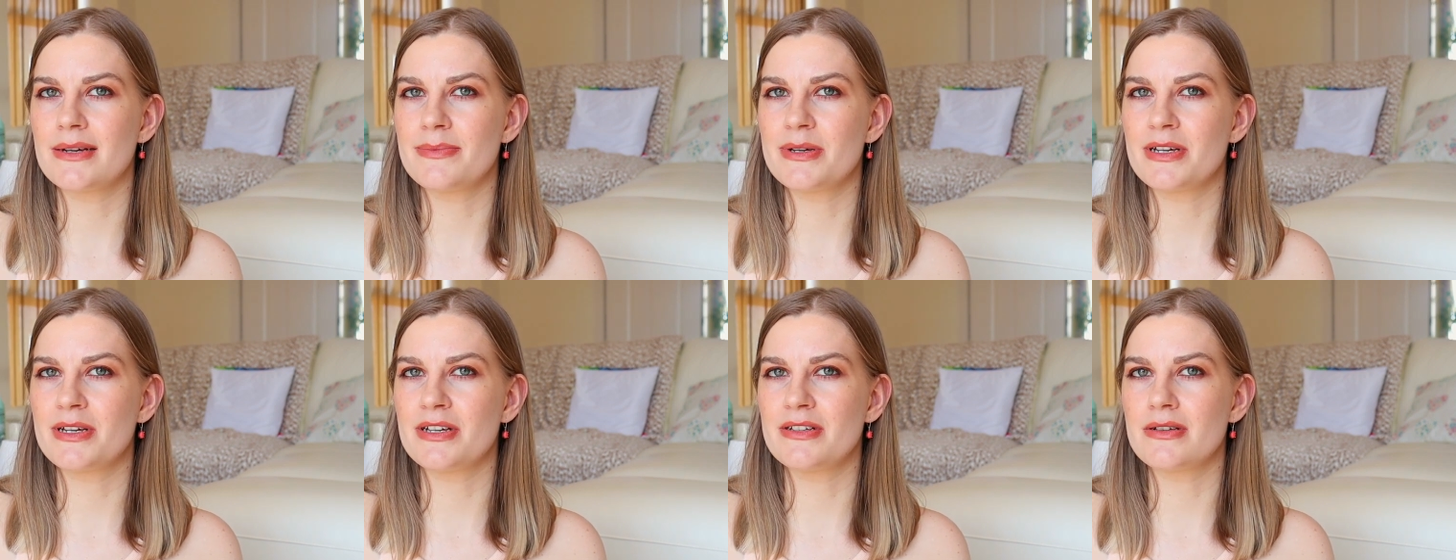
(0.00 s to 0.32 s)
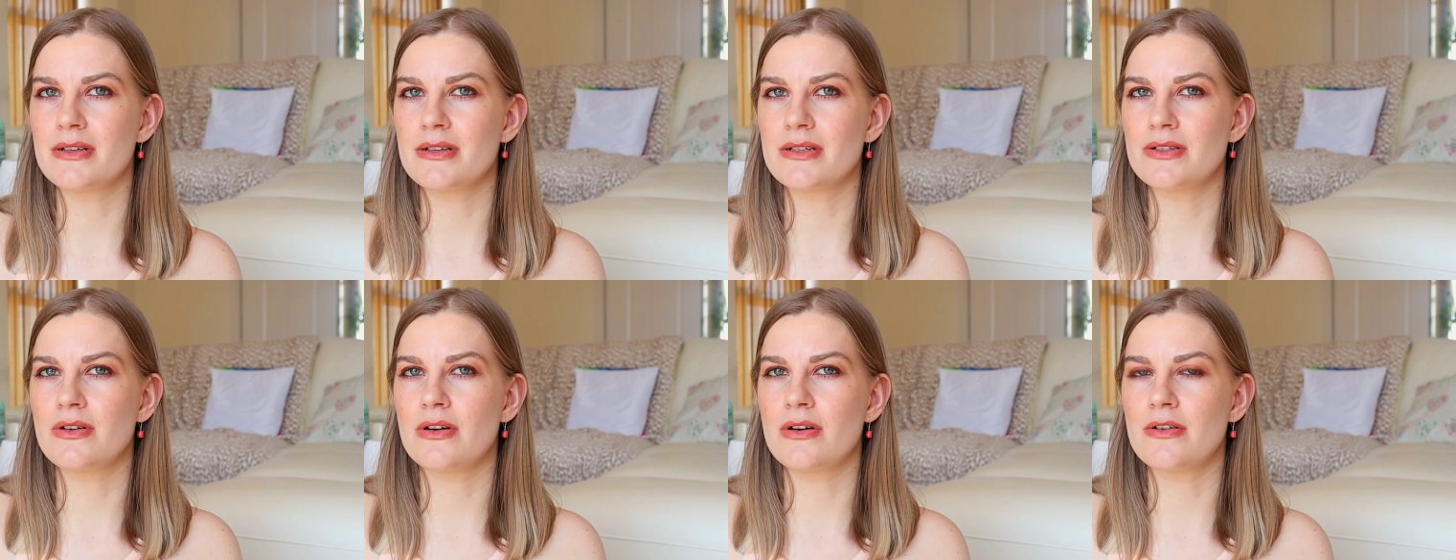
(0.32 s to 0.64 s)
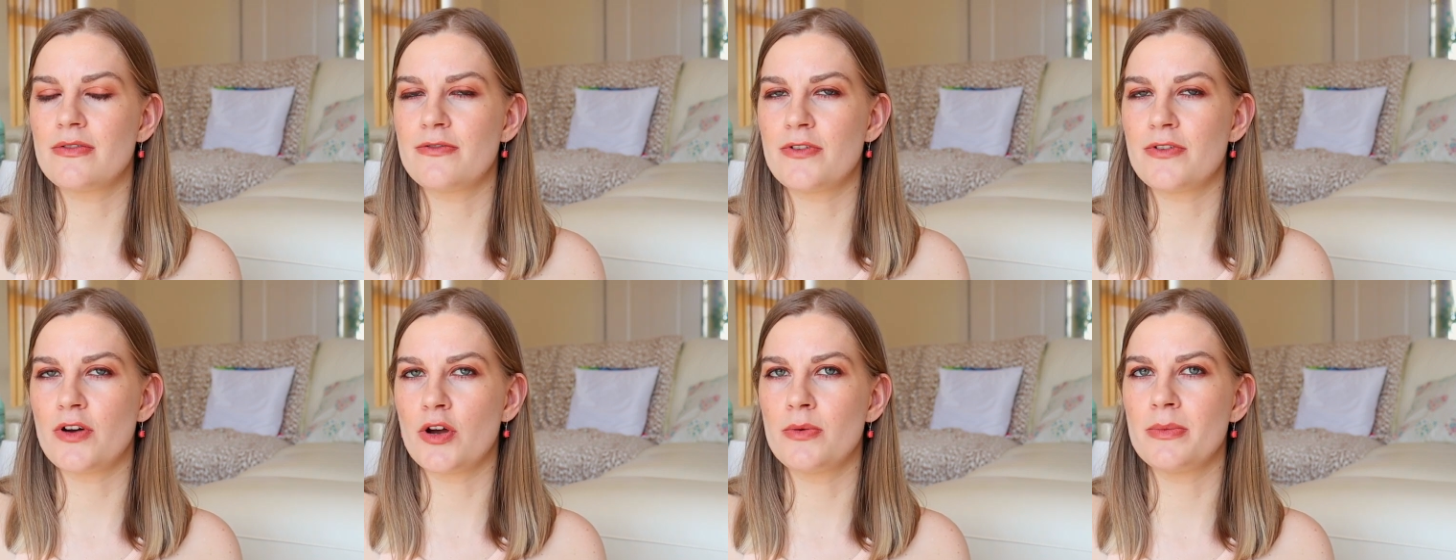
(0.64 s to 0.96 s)
because it's not
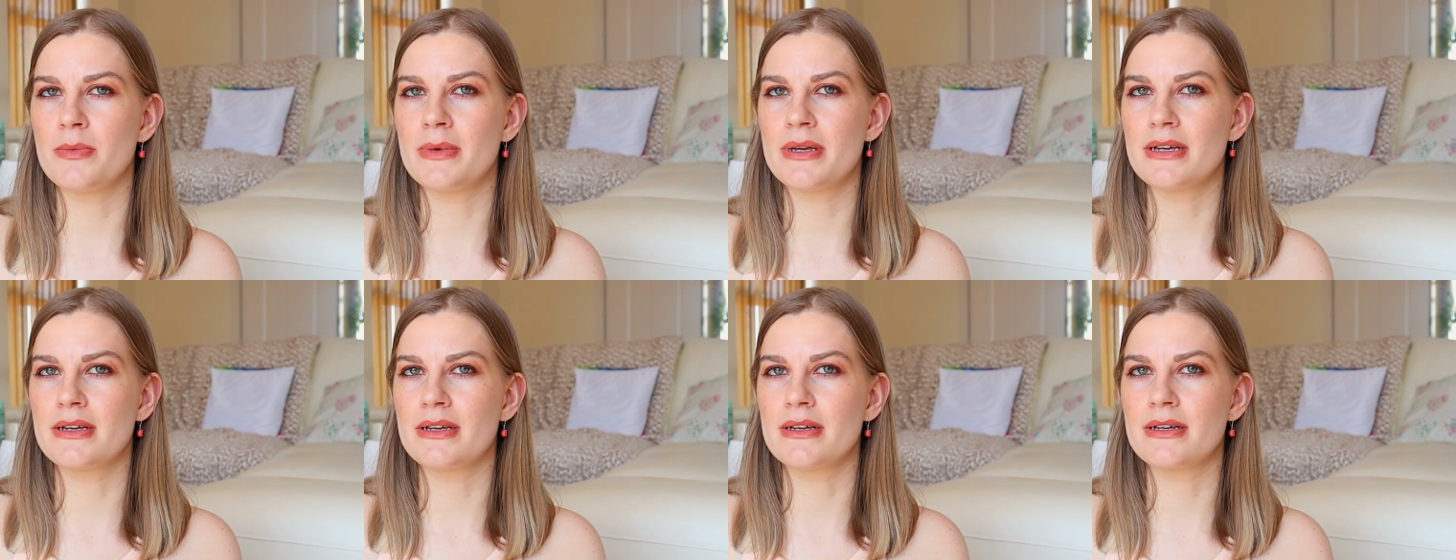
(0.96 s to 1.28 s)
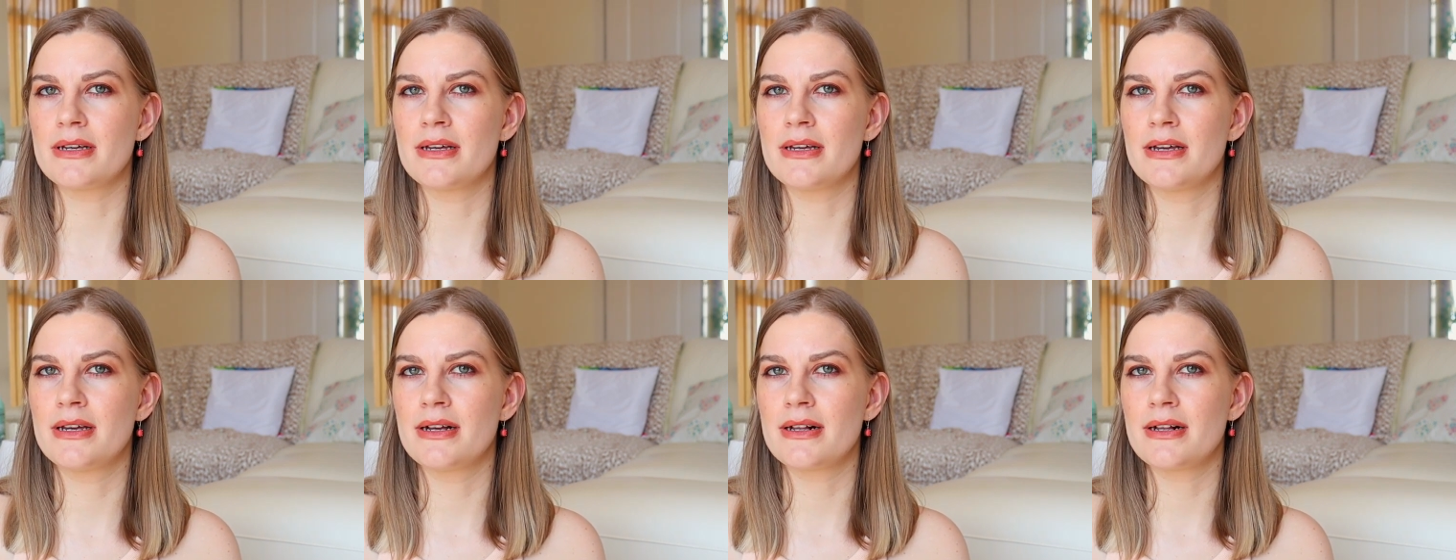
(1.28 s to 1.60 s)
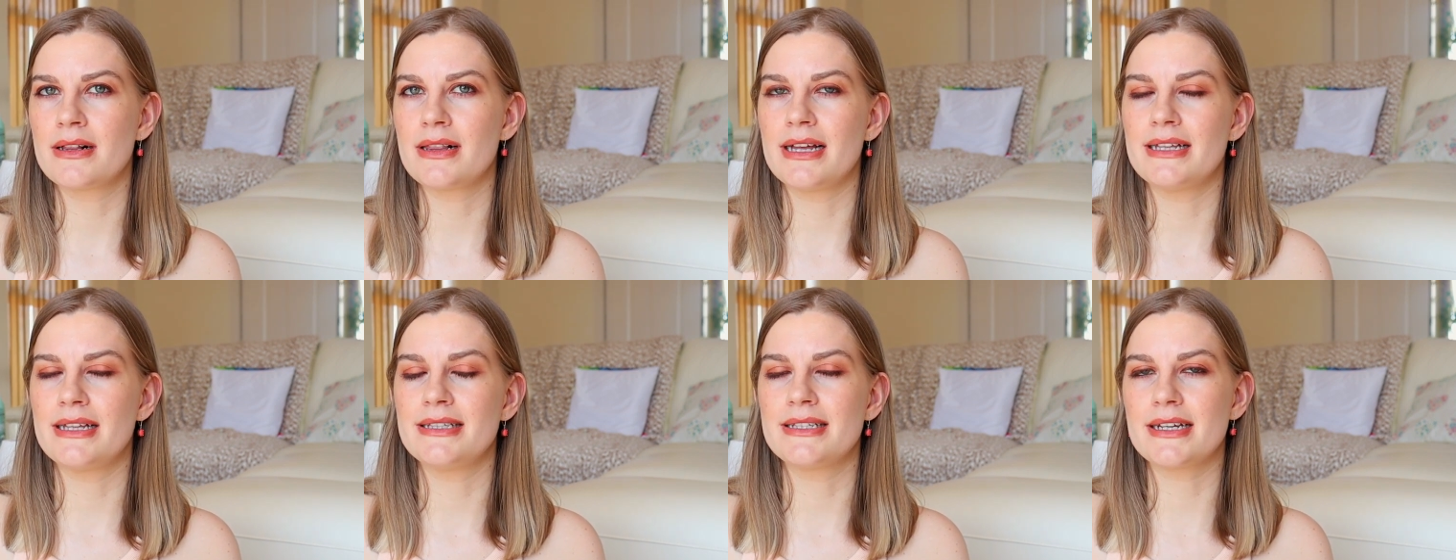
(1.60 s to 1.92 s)
a foaming
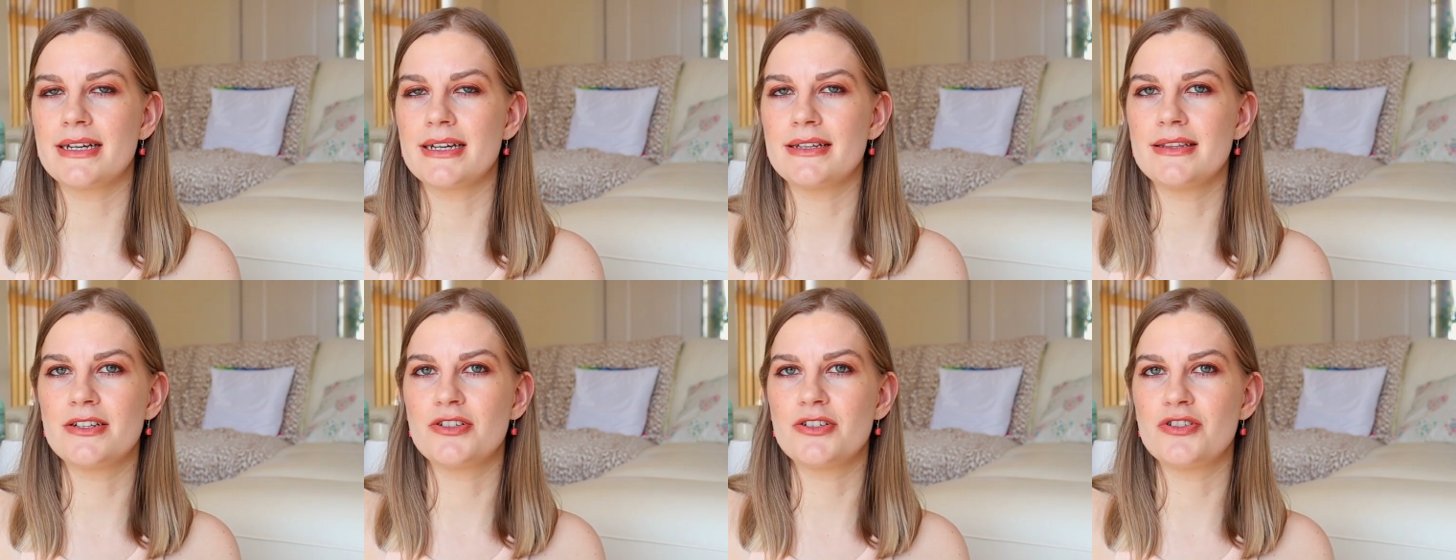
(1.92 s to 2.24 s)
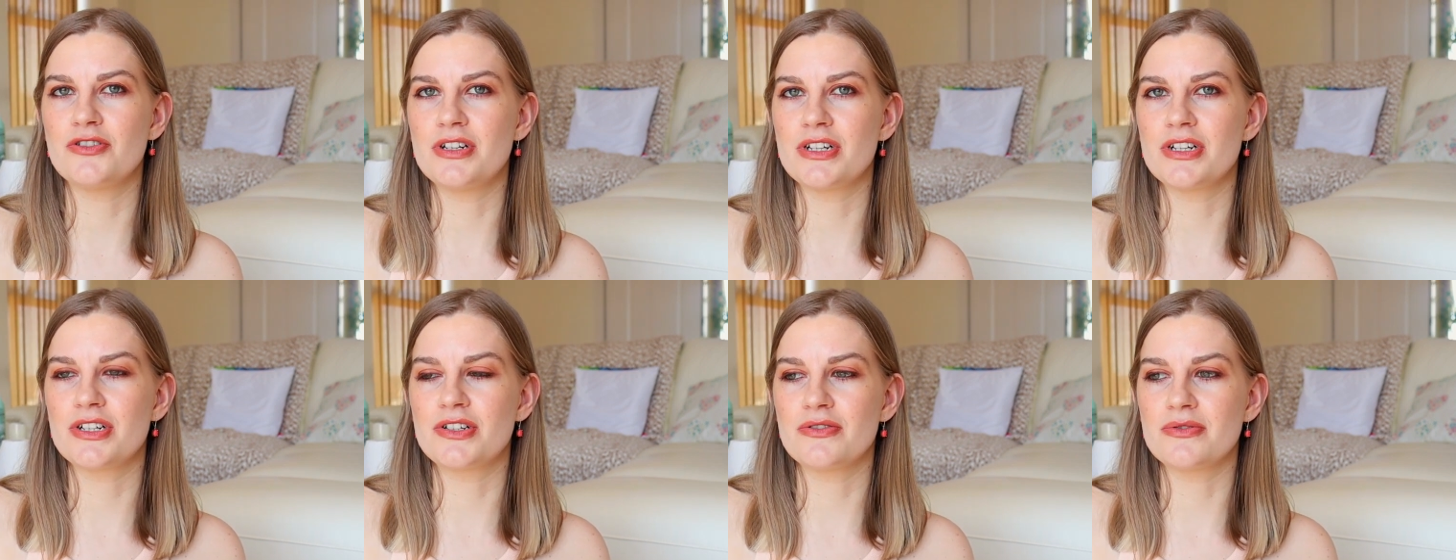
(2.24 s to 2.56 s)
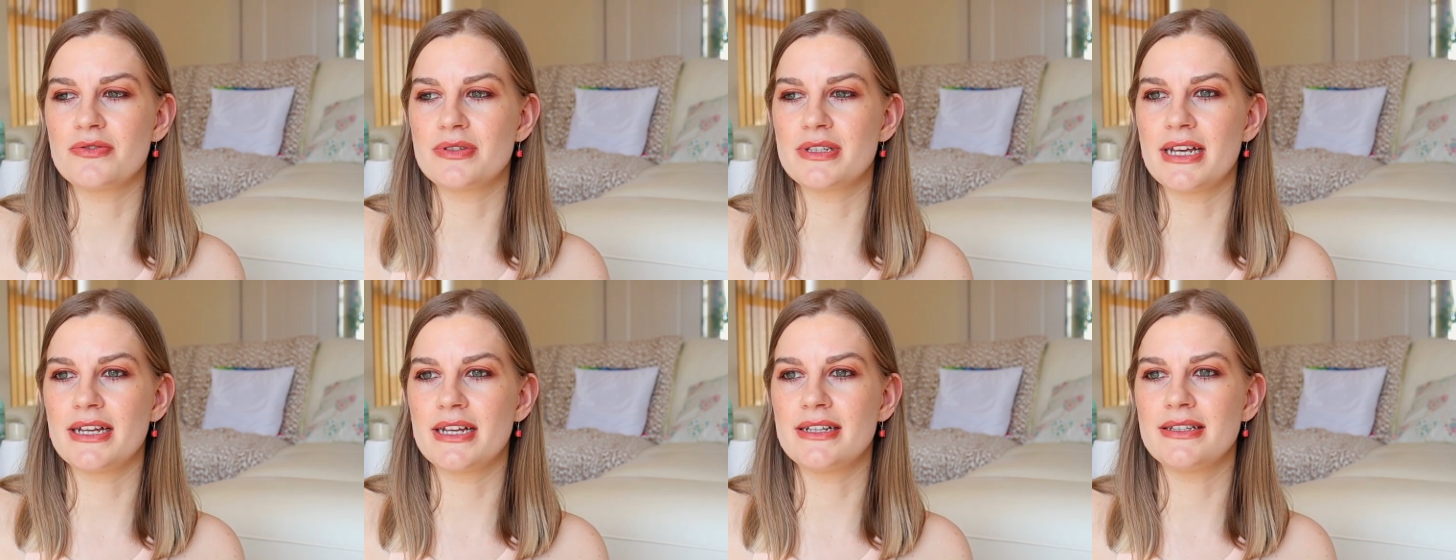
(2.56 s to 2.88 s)
cleanser in the
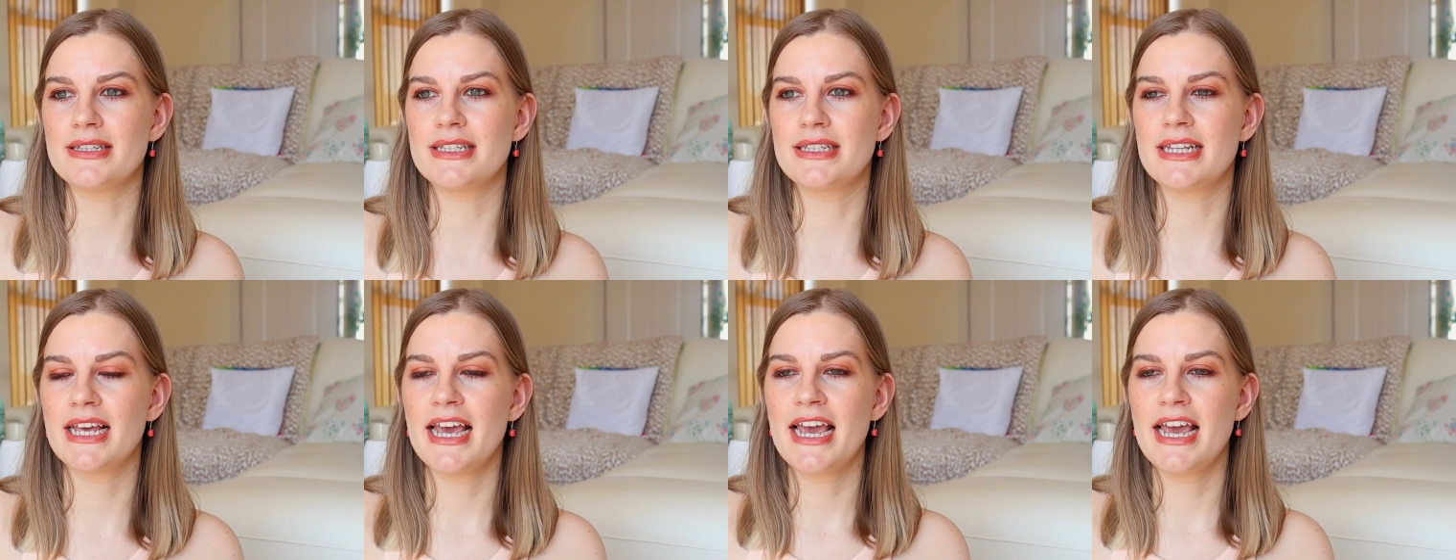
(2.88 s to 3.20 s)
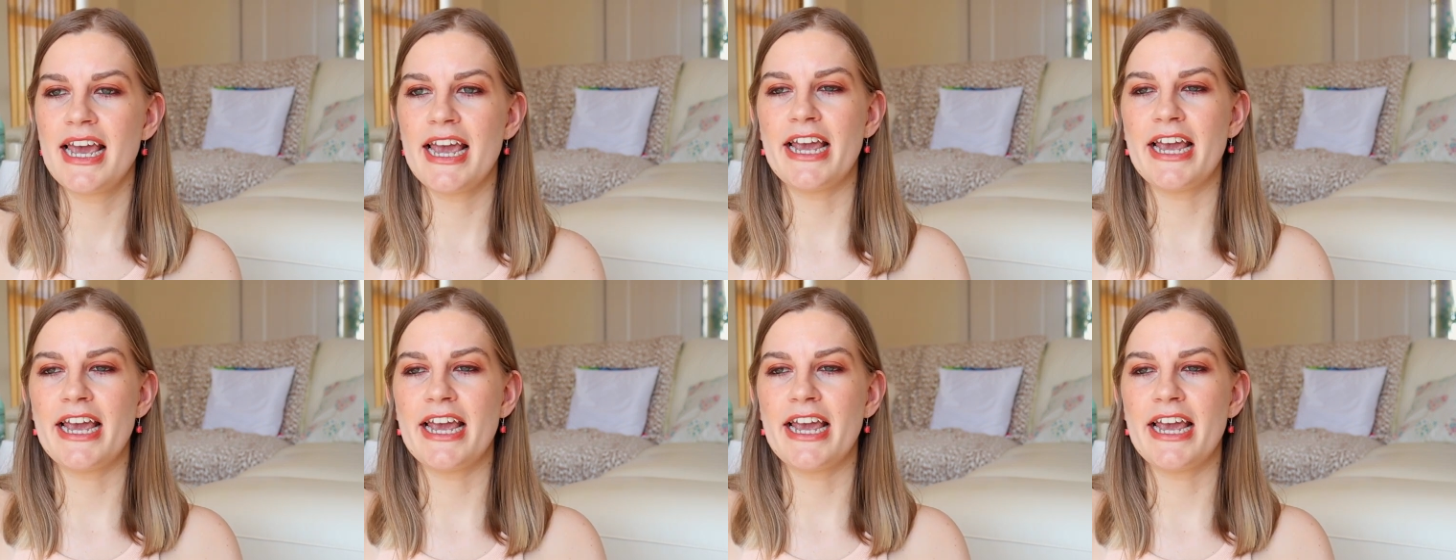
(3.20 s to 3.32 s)
traditional sense.